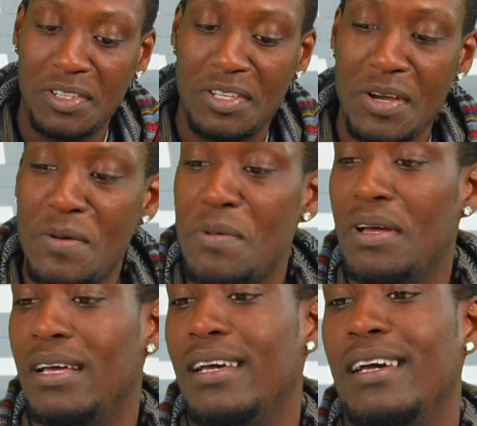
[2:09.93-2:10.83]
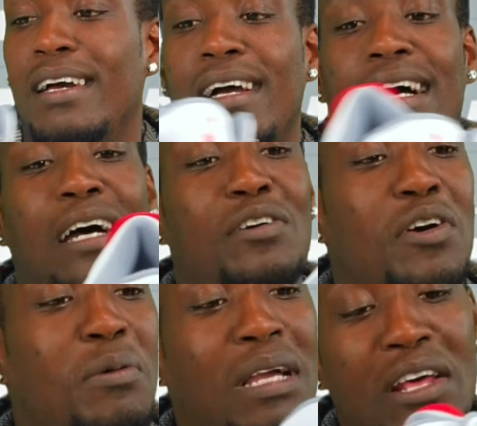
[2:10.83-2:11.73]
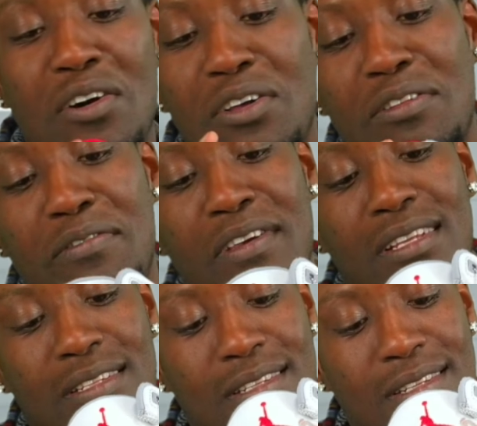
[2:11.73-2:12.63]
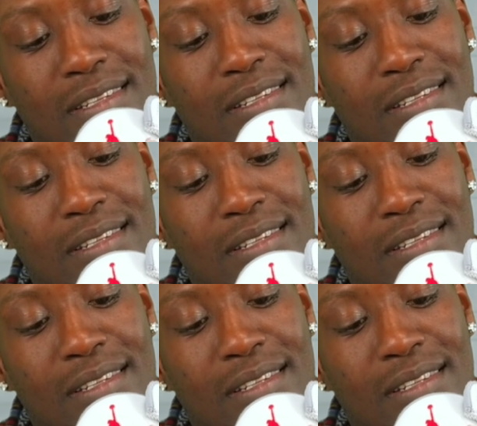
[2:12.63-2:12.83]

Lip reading: dope. I don't know, I'm kind of on the fence.